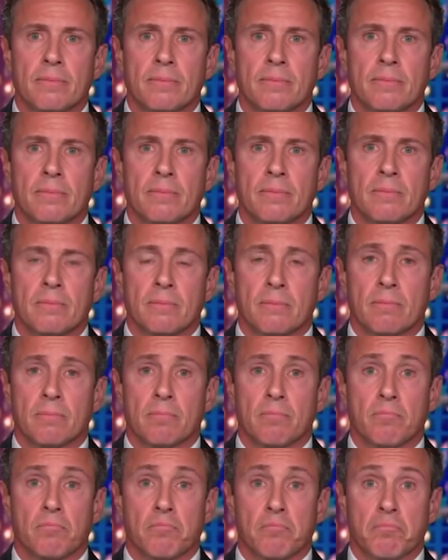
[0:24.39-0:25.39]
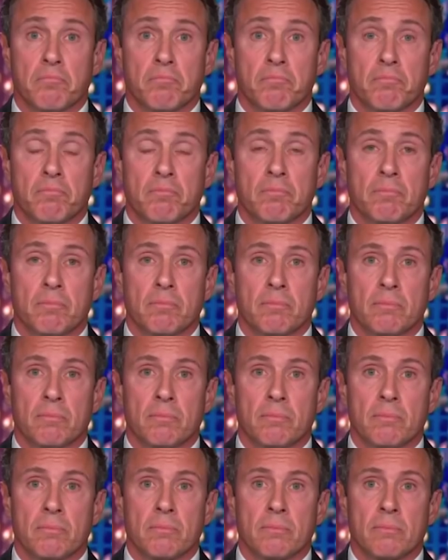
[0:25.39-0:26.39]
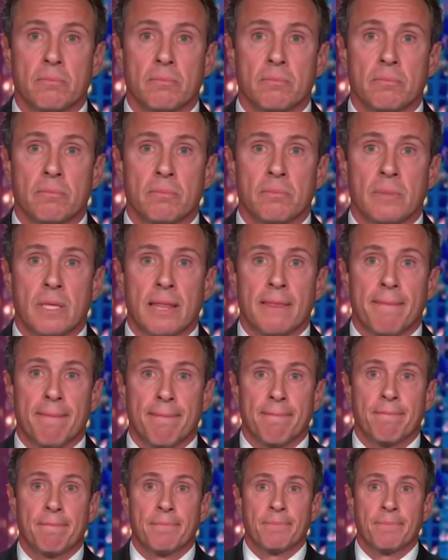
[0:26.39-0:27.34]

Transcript: This person isn't speaking.